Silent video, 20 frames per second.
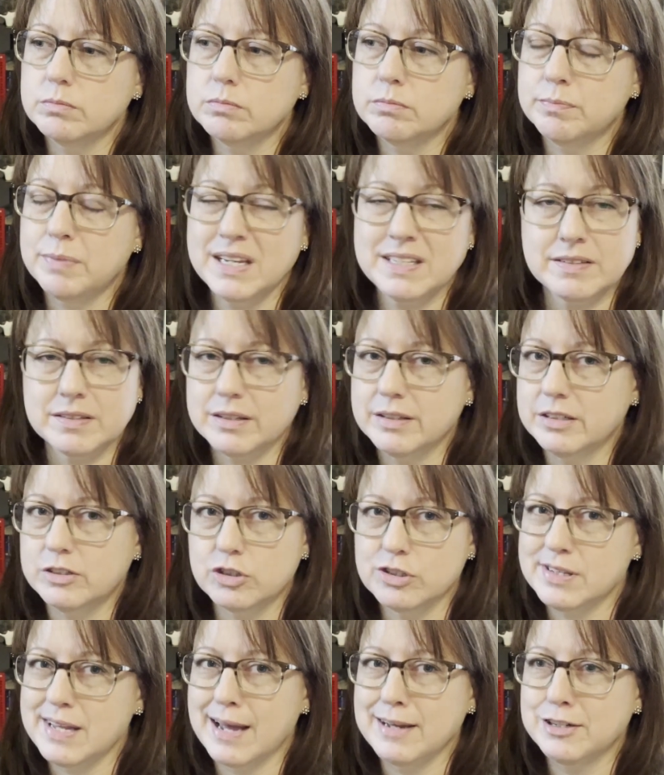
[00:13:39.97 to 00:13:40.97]
basically
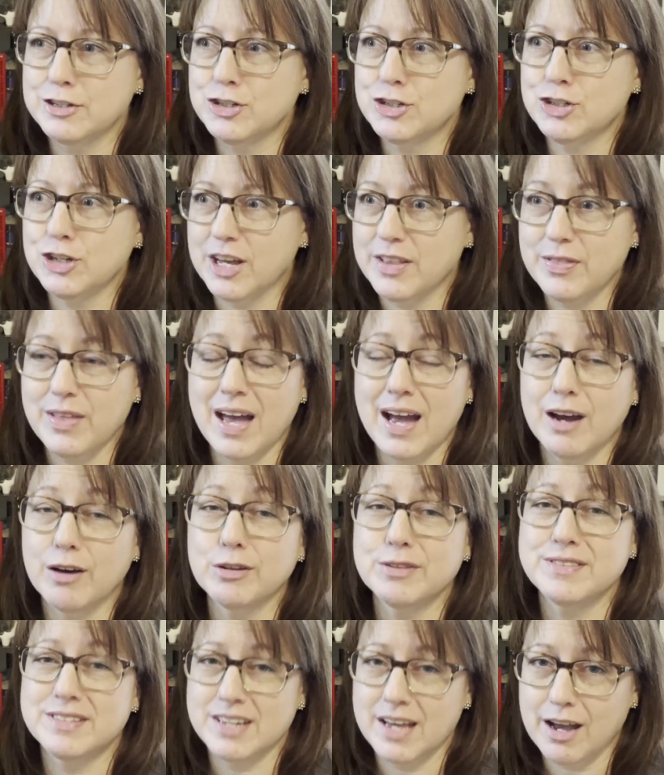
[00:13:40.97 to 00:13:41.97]
just had to shut the
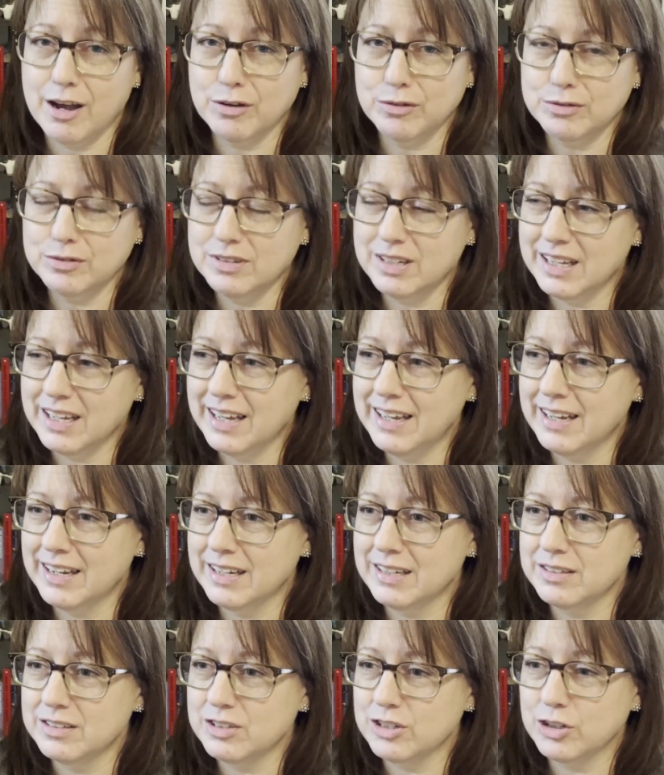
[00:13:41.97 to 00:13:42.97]
house down
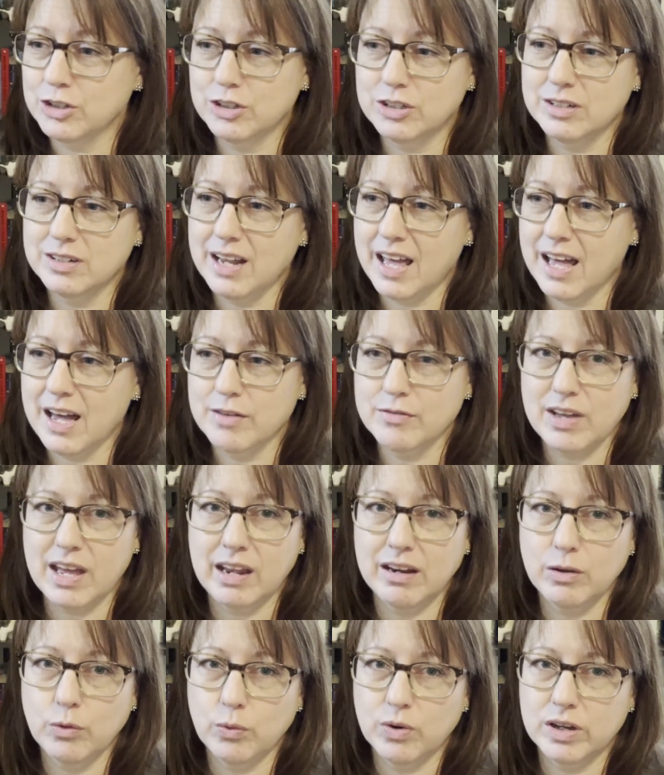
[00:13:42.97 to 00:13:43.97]
and couldn't have
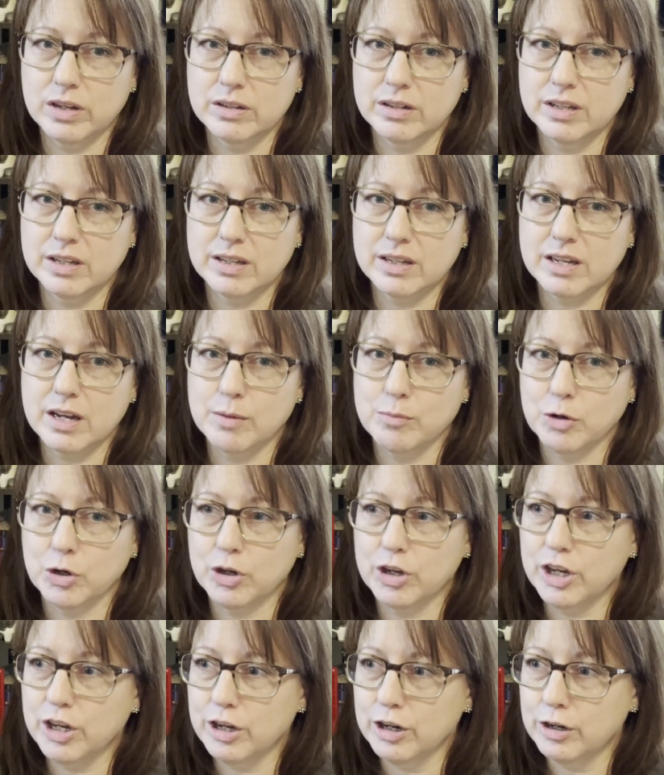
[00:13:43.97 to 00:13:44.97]
anyone come or
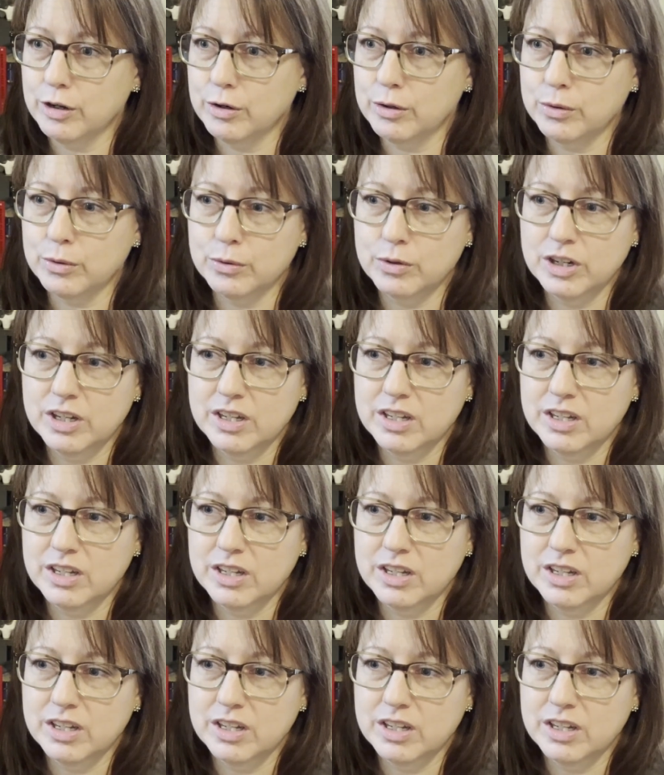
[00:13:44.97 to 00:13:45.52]
go.